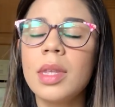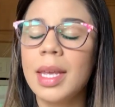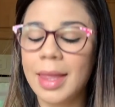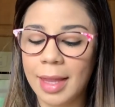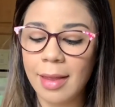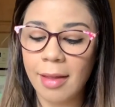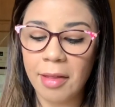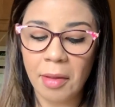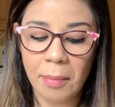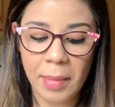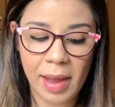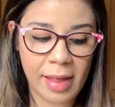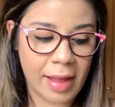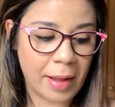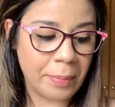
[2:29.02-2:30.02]
This is
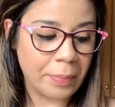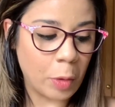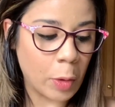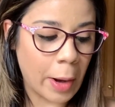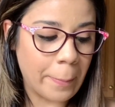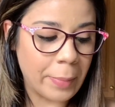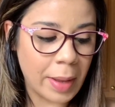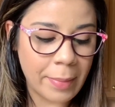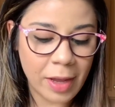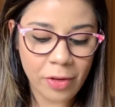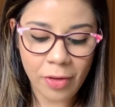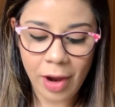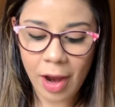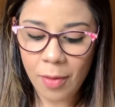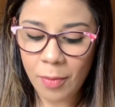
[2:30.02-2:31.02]
amazing. Okay, let me
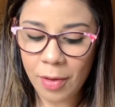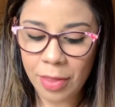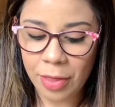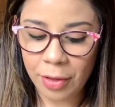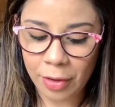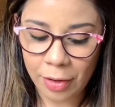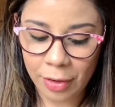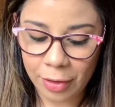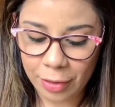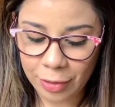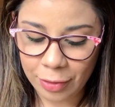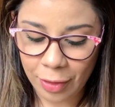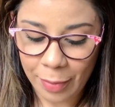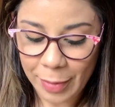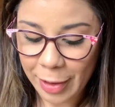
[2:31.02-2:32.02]
try it with the
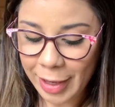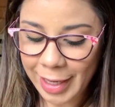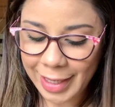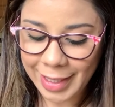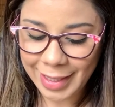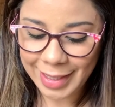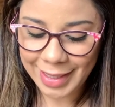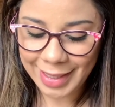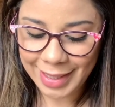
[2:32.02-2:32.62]
strawberries.